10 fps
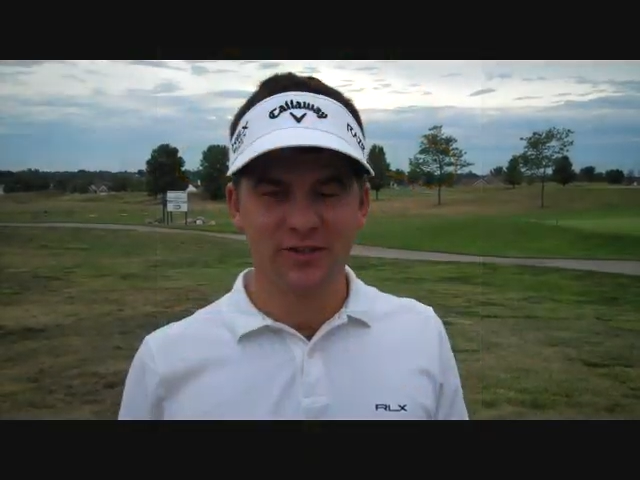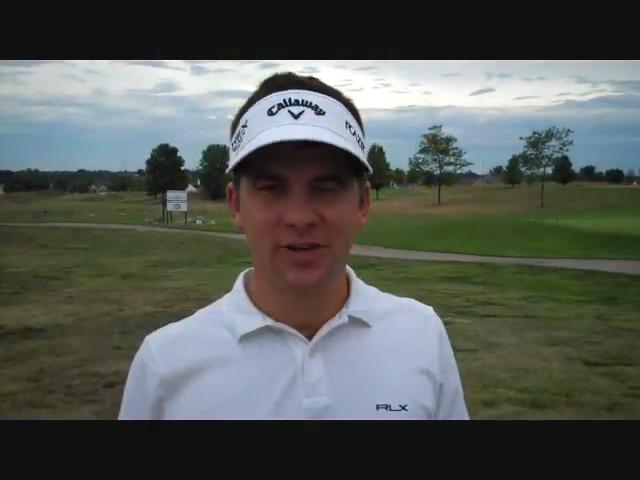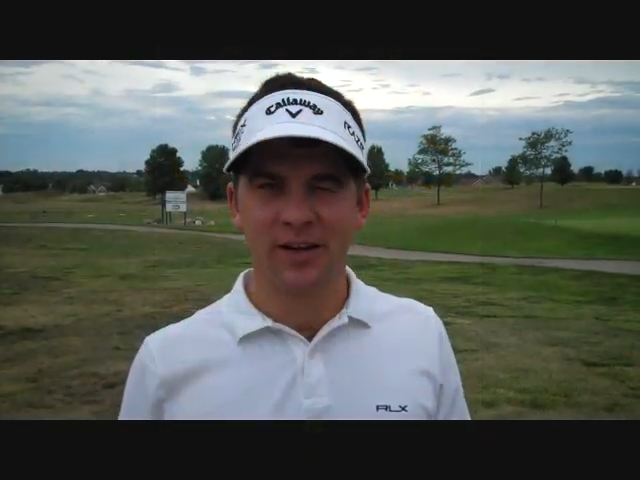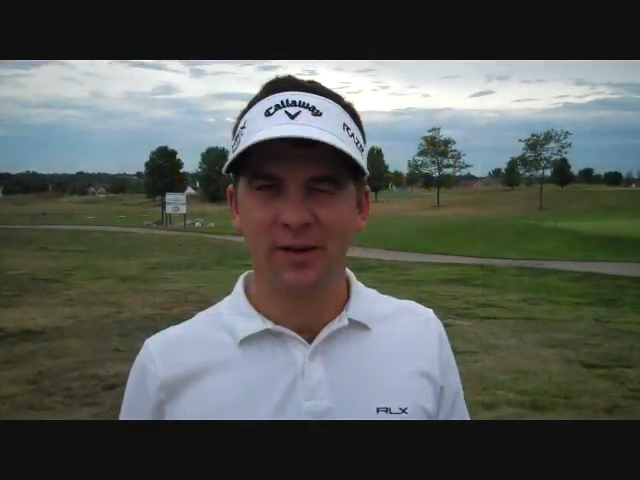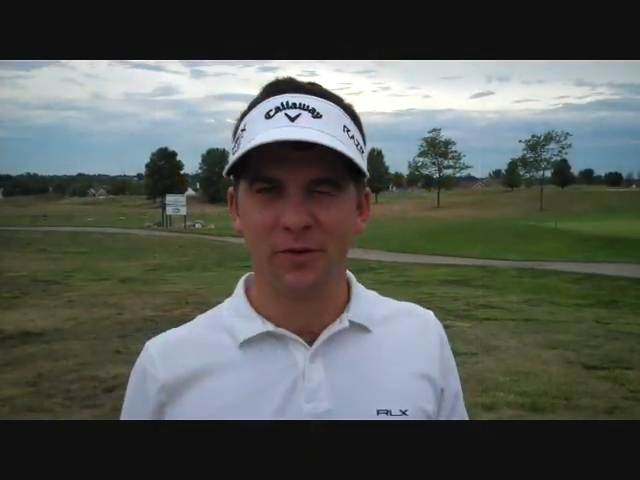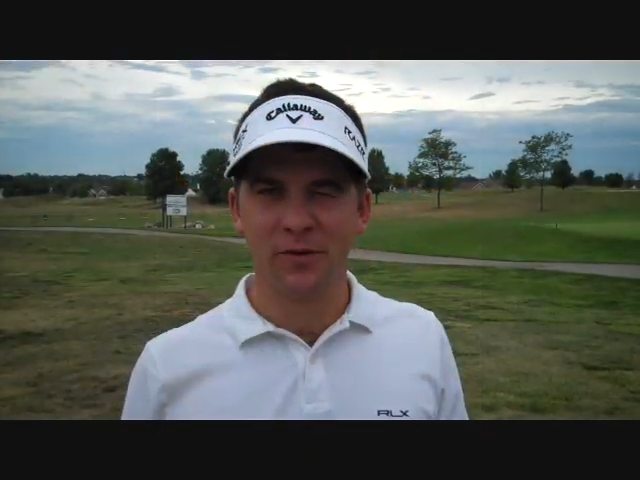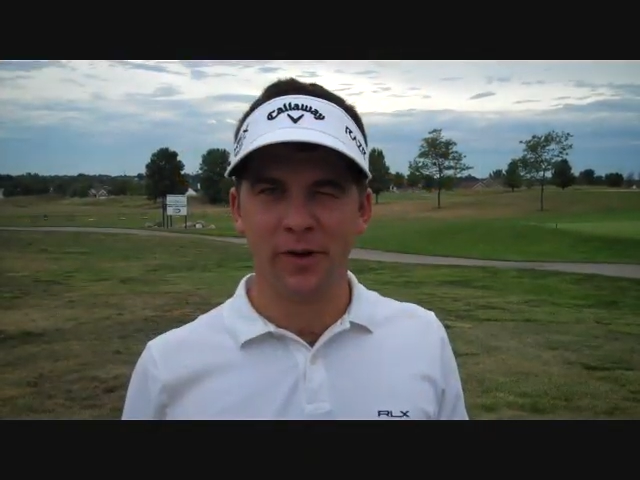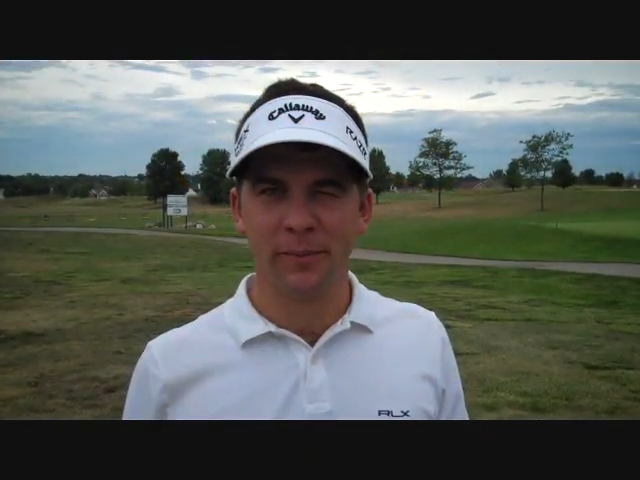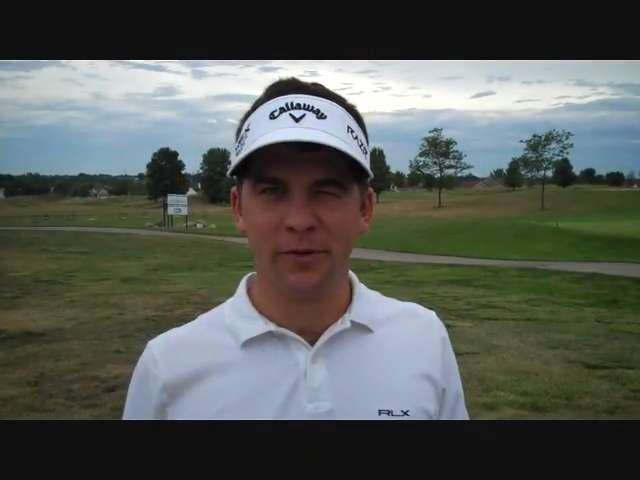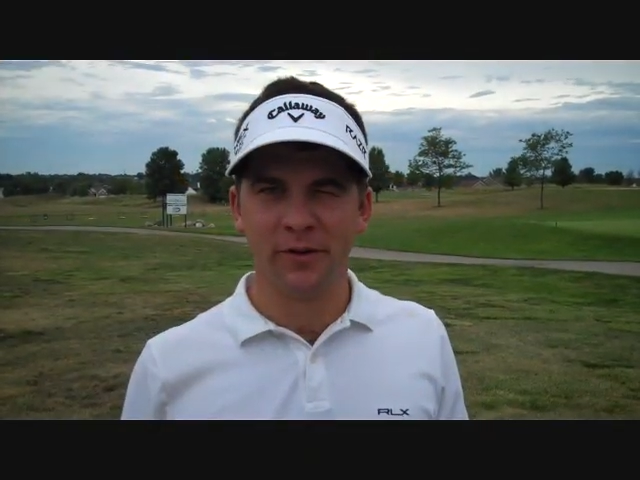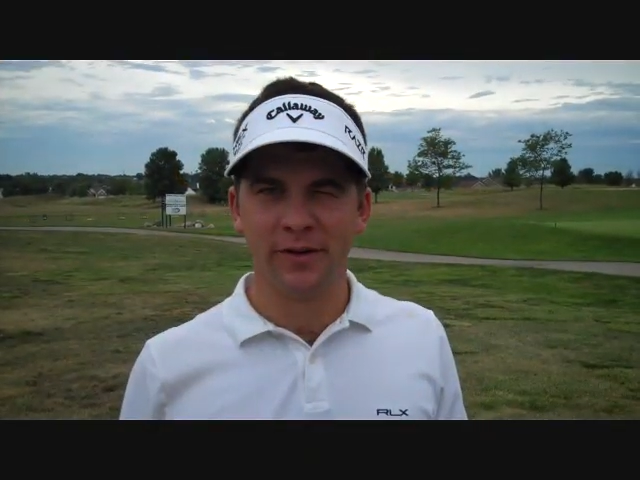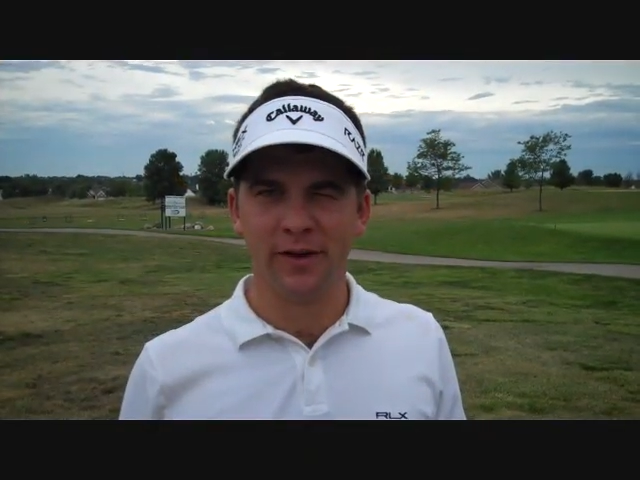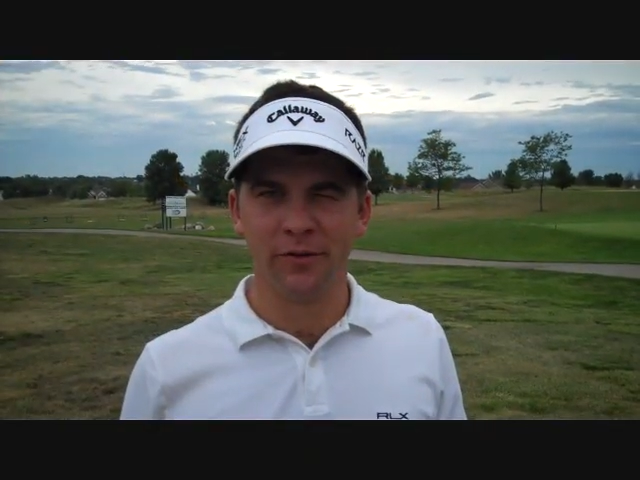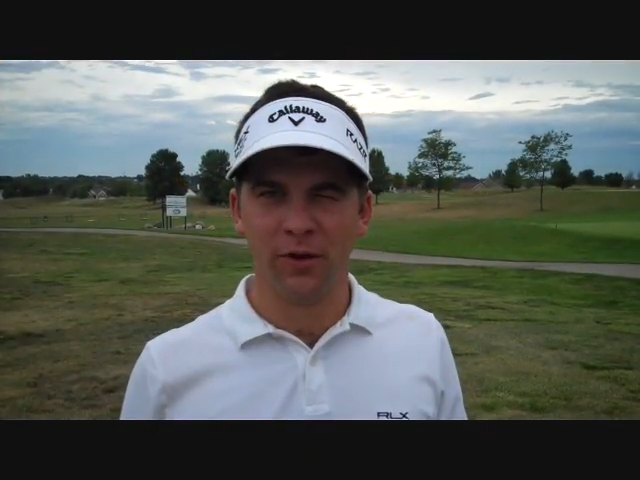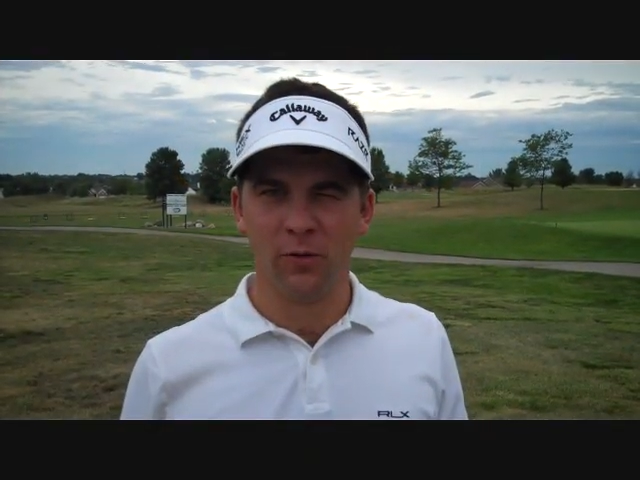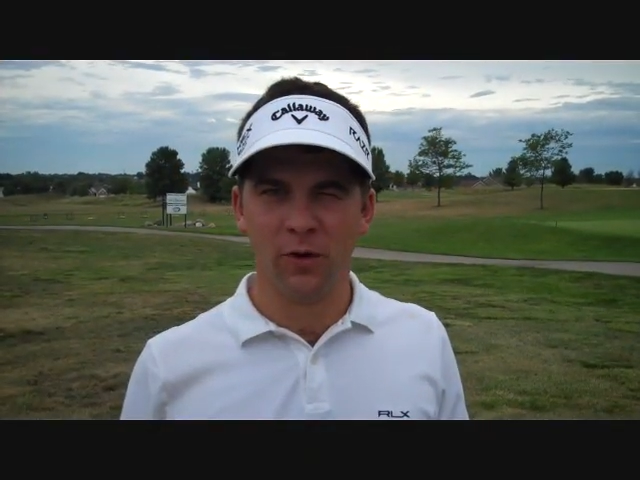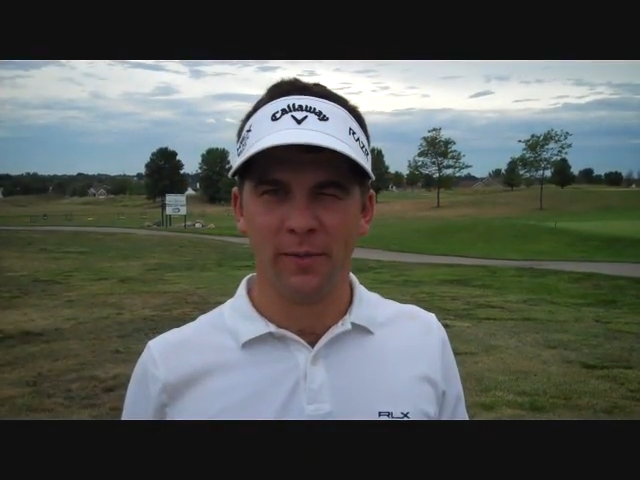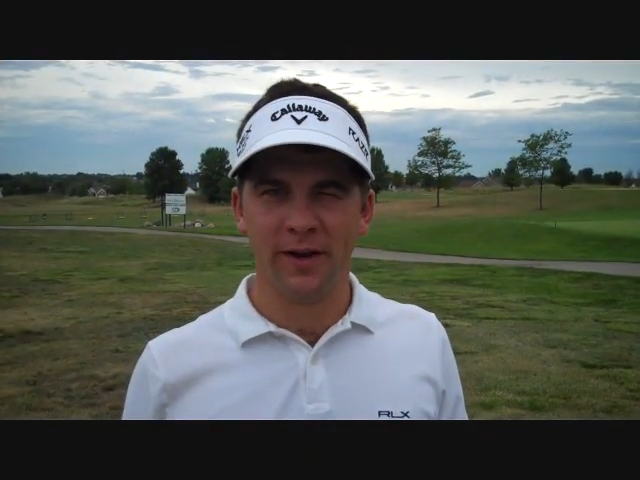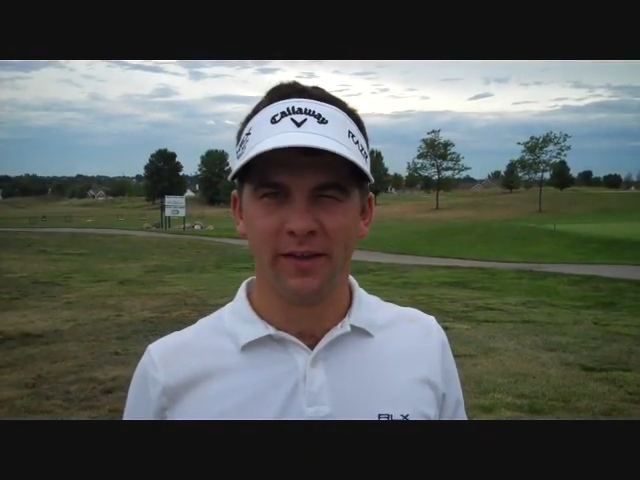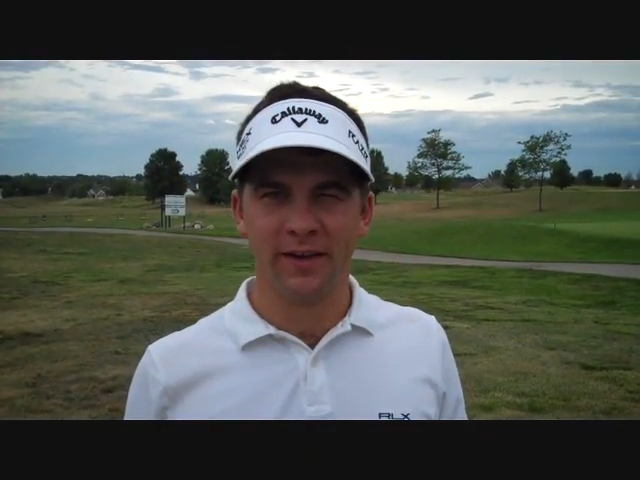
don't know, I just got to keep doing what I'm doing, not really worry about